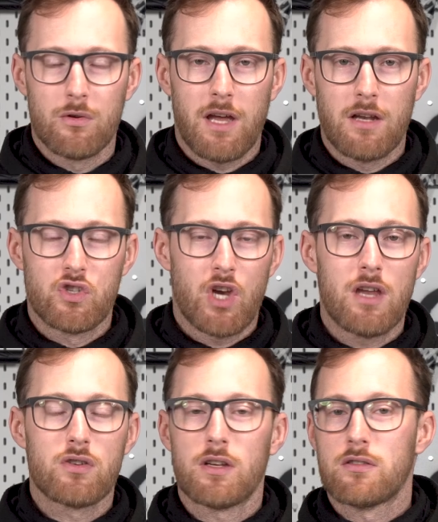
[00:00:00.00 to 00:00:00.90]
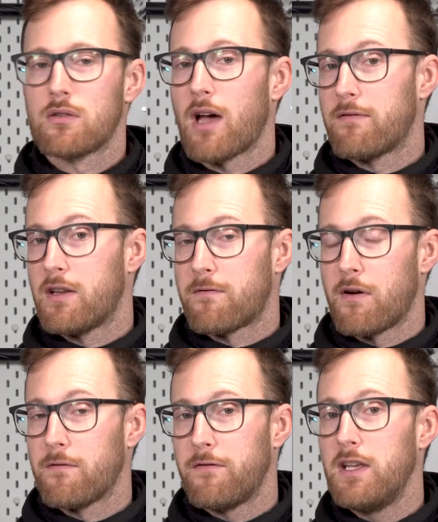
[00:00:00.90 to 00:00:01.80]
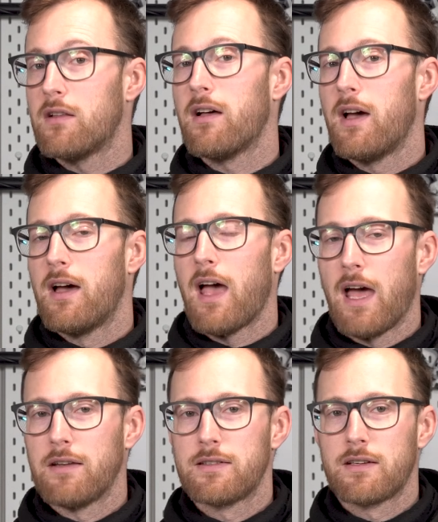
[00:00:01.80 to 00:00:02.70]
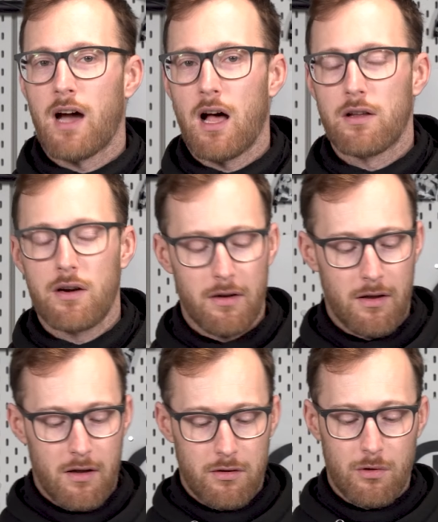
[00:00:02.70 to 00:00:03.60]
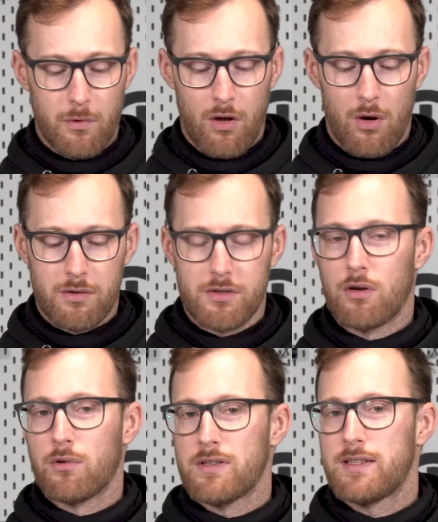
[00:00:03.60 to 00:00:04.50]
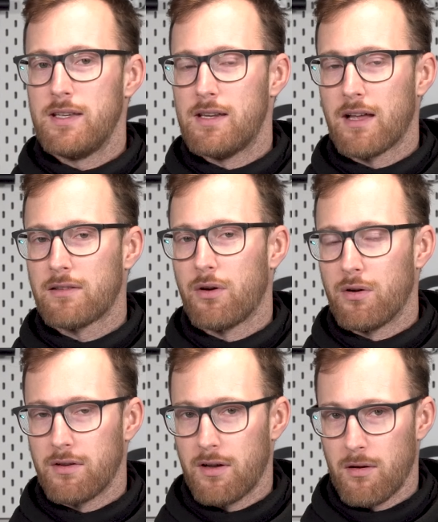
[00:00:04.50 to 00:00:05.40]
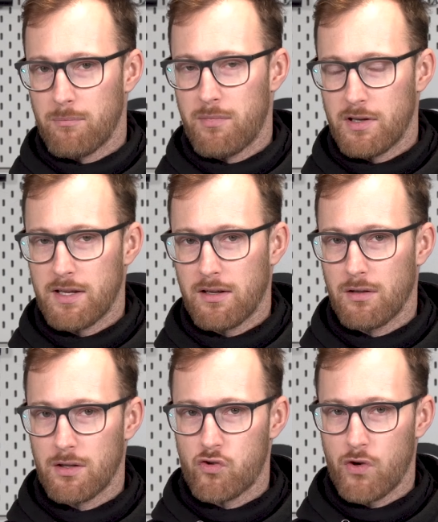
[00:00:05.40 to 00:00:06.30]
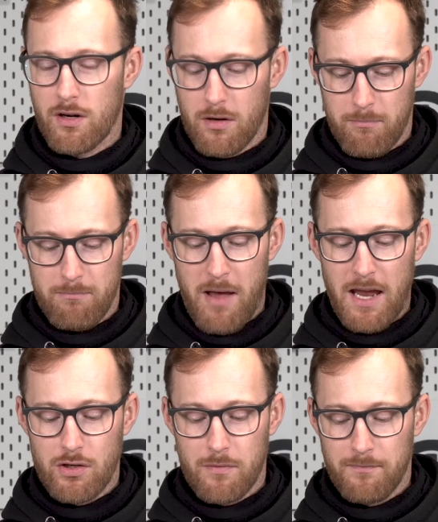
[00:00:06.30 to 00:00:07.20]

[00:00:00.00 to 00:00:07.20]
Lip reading: You can change it to have different feel and color. You will also see that on the particular trigger page.